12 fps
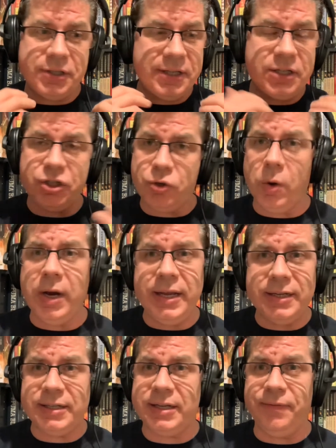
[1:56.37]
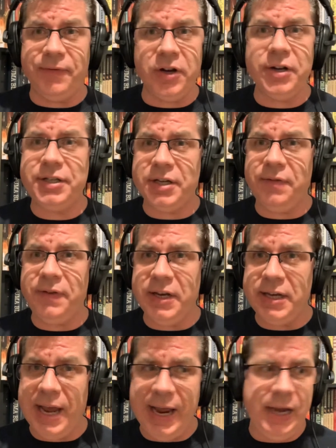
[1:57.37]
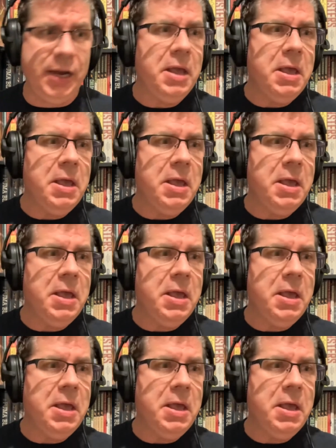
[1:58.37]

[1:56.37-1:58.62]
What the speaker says: This story is very self-contained.